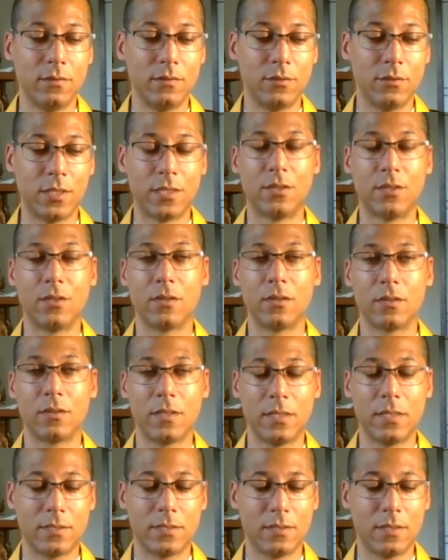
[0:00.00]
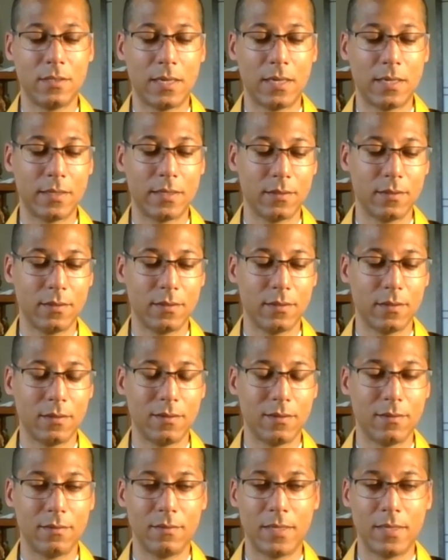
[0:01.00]
gender. It's not,
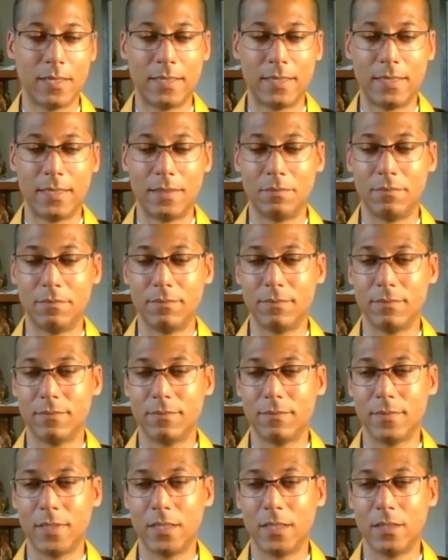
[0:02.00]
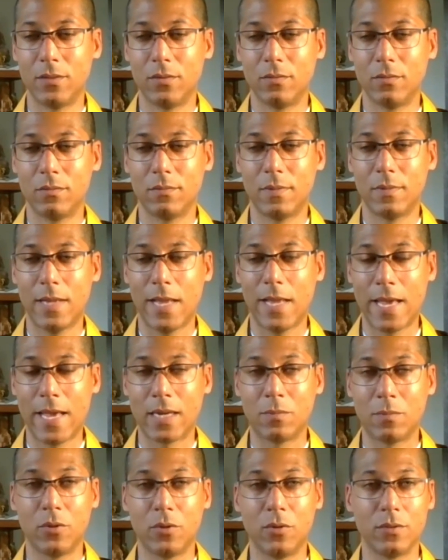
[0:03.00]
um,
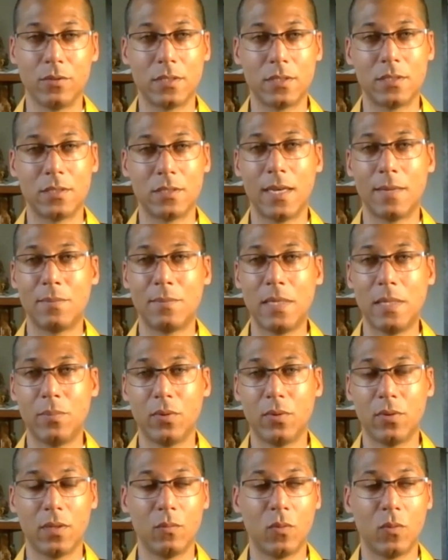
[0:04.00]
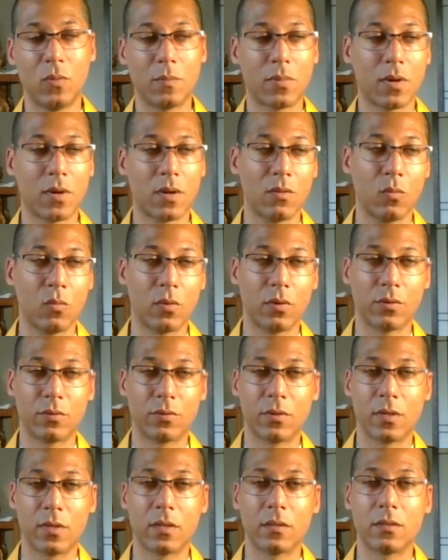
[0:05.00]
animals. It's not people in one part of the world
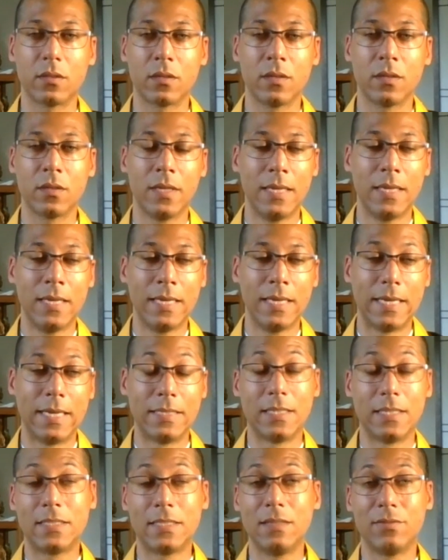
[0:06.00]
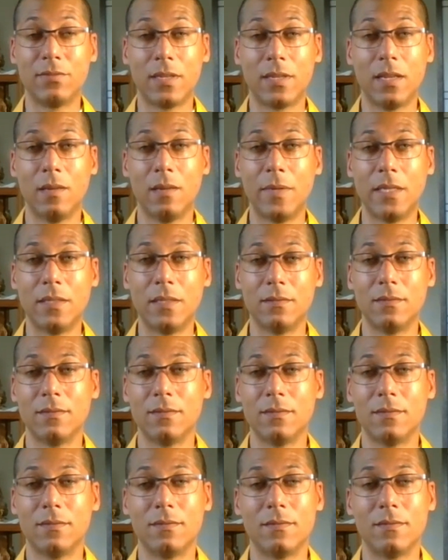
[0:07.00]
or another. It doesn't even limit
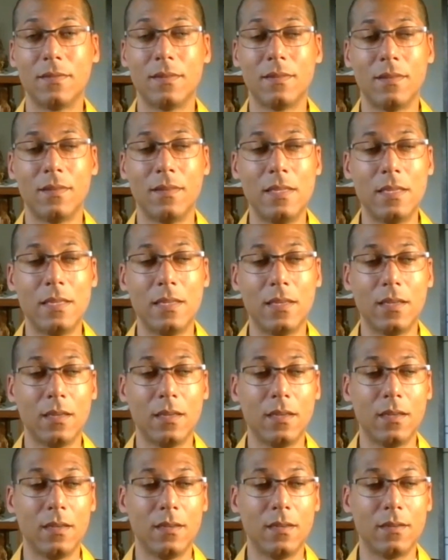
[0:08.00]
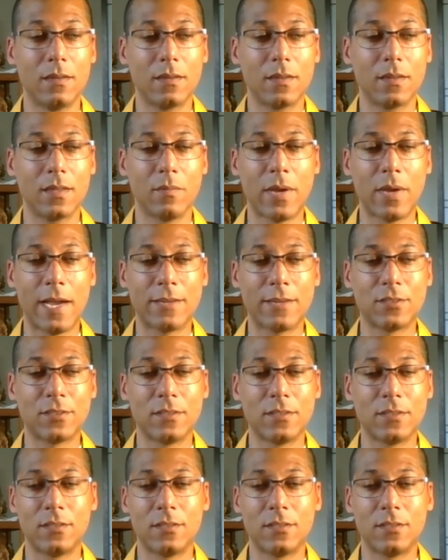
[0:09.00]
the compassion